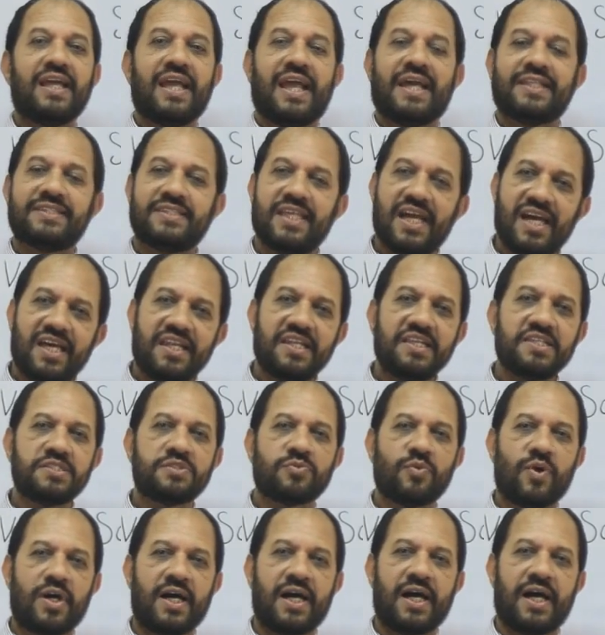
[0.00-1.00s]
and that is
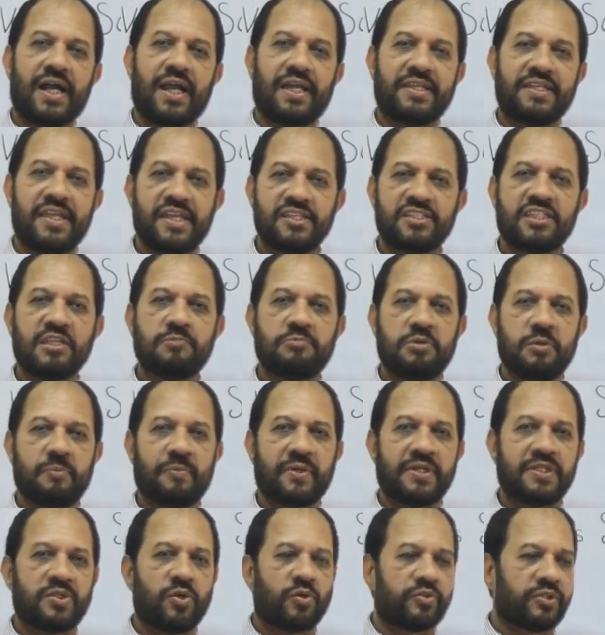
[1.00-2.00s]
why native
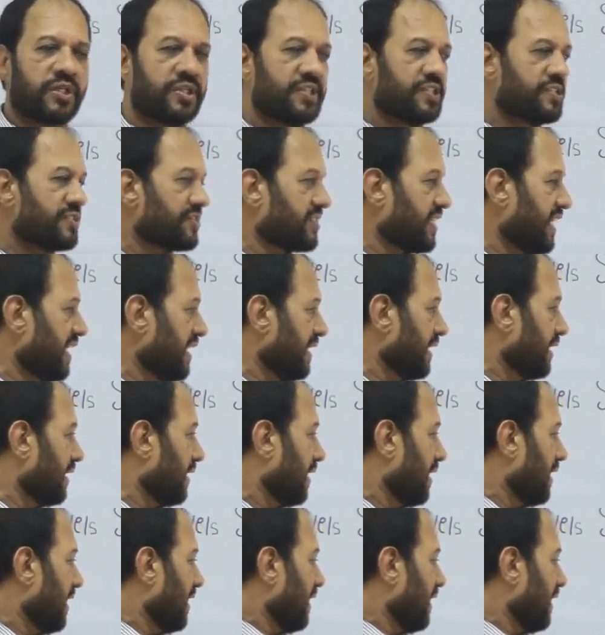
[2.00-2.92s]
people don't understand.